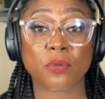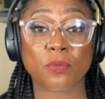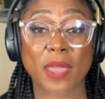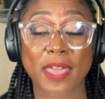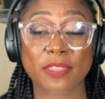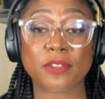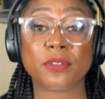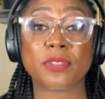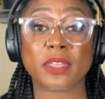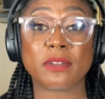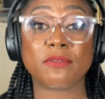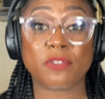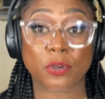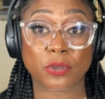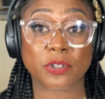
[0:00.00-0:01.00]
rather
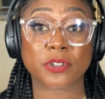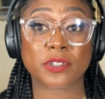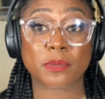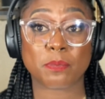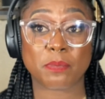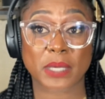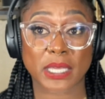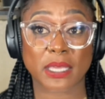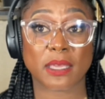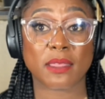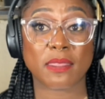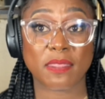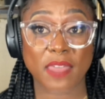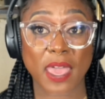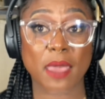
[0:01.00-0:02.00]
than voters
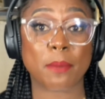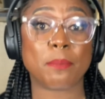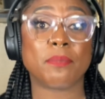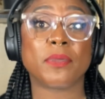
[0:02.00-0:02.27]
picking them.